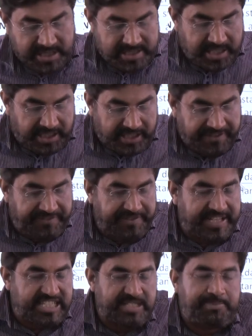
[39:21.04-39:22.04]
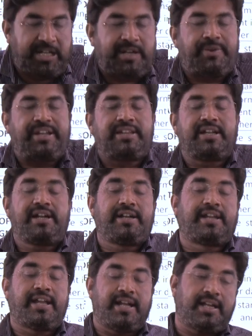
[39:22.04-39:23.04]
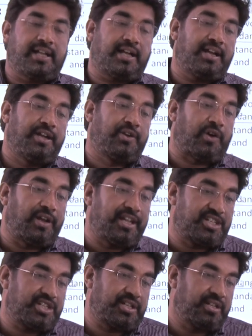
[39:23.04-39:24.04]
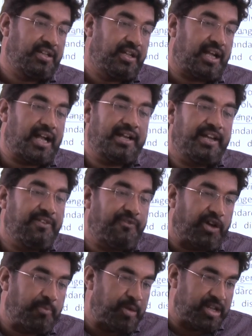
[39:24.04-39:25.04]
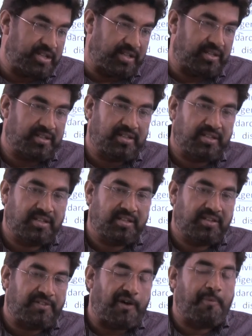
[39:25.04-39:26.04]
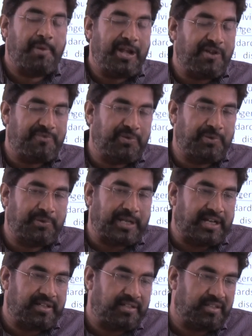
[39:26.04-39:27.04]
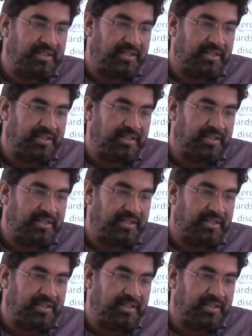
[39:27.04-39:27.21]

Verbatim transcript: is the difference between the data, knowledge and information? How many of you know that?